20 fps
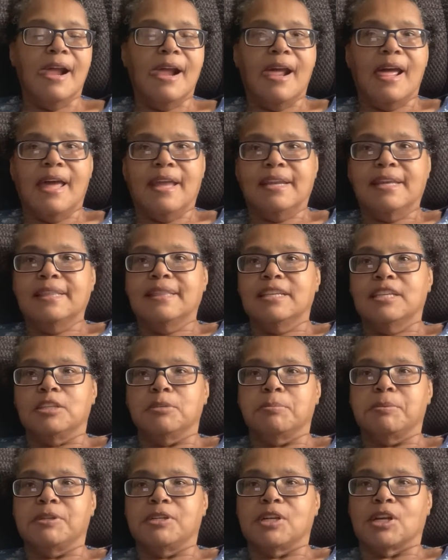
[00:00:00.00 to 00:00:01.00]
And in this
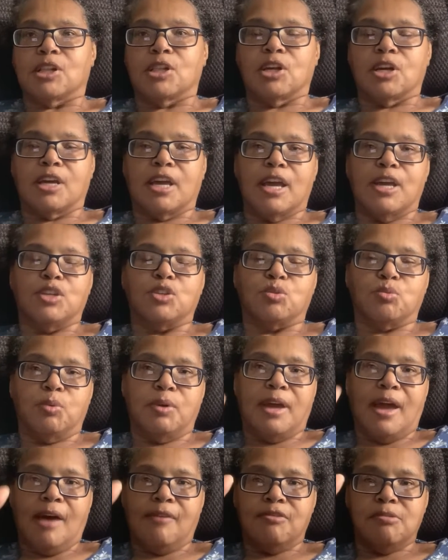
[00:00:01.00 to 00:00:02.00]
particular case, we
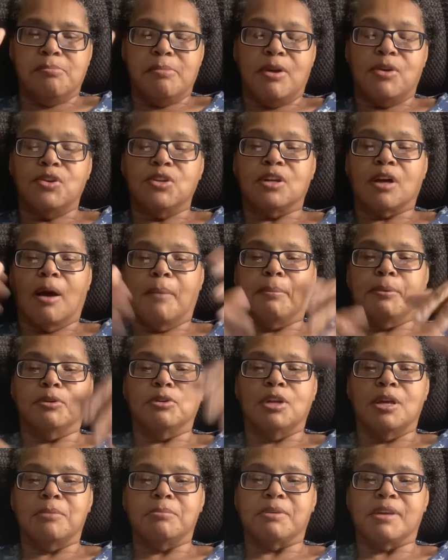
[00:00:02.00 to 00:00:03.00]
have a married couple
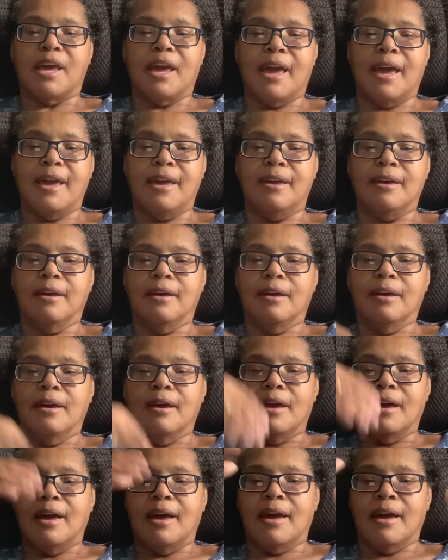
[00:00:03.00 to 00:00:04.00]
named Kay
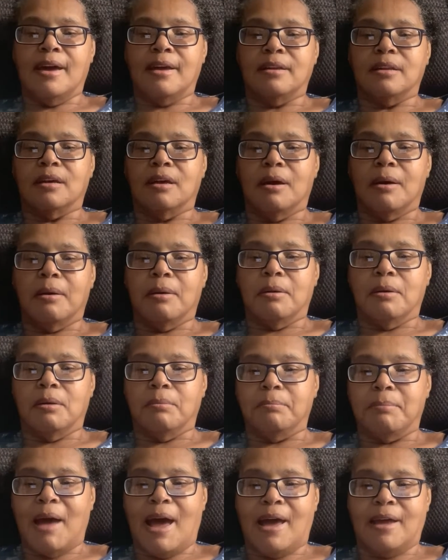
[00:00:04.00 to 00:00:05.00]
and
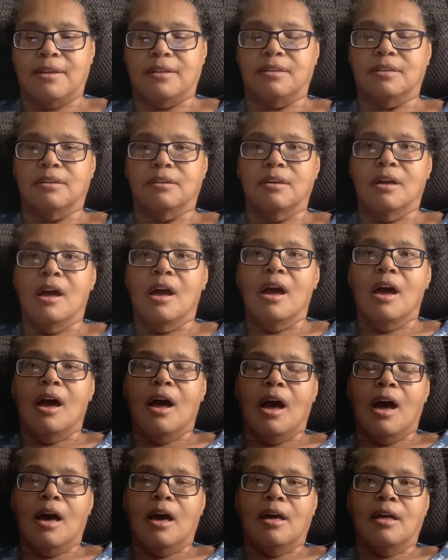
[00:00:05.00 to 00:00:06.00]
Matt.
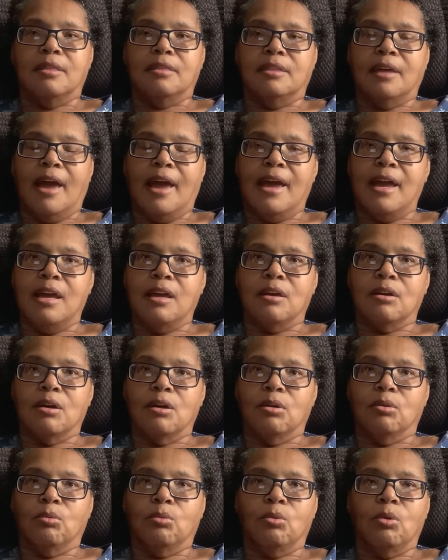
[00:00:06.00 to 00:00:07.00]
They
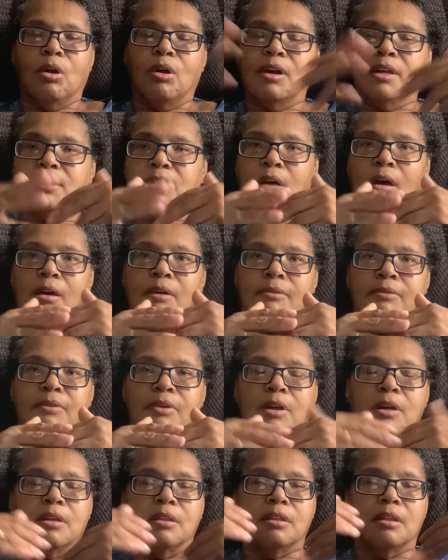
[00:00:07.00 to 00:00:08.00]
were in love,
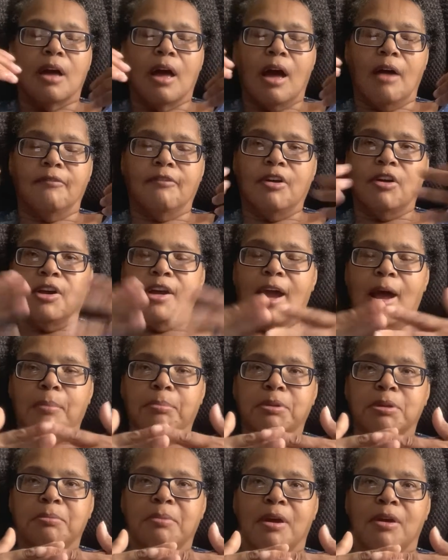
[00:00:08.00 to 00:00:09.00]
very
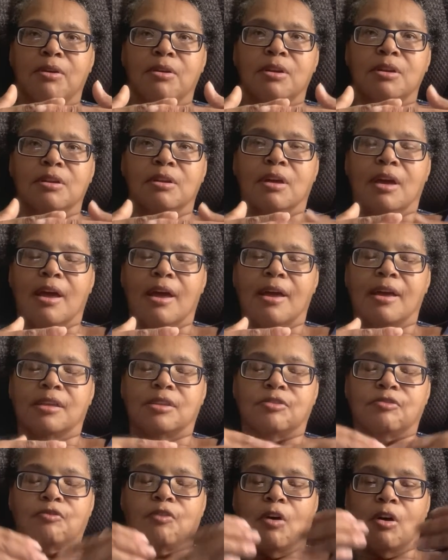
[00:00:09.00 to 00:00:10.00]
happily married
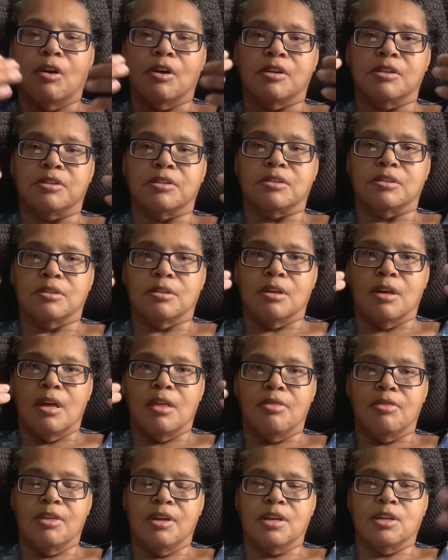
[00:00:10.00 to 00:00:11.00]
as far as
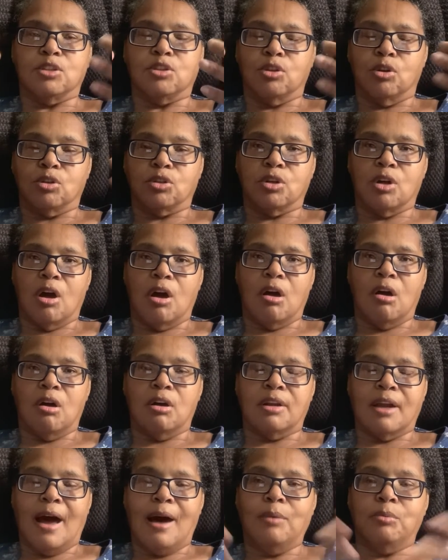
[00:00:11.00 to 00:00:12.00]
things looked
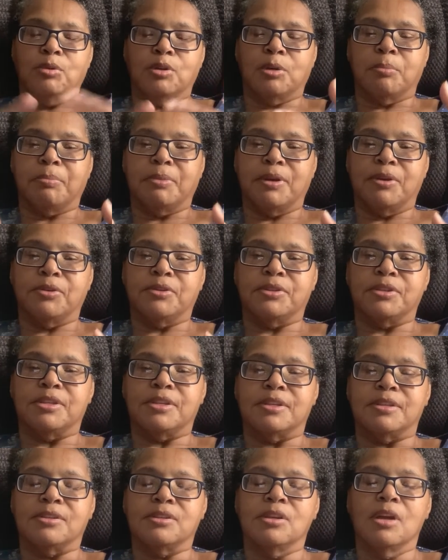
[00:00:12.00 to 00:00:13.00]
on outward
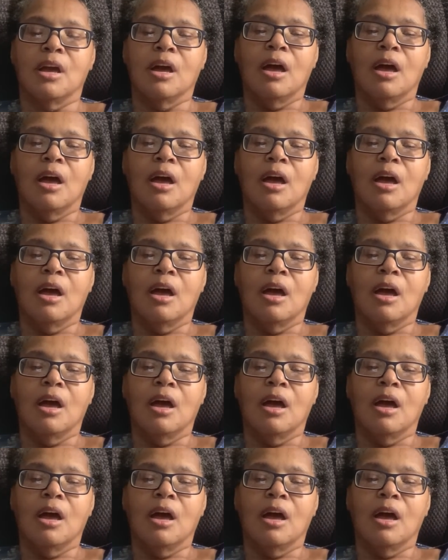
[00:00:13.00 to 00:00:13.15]
appearances.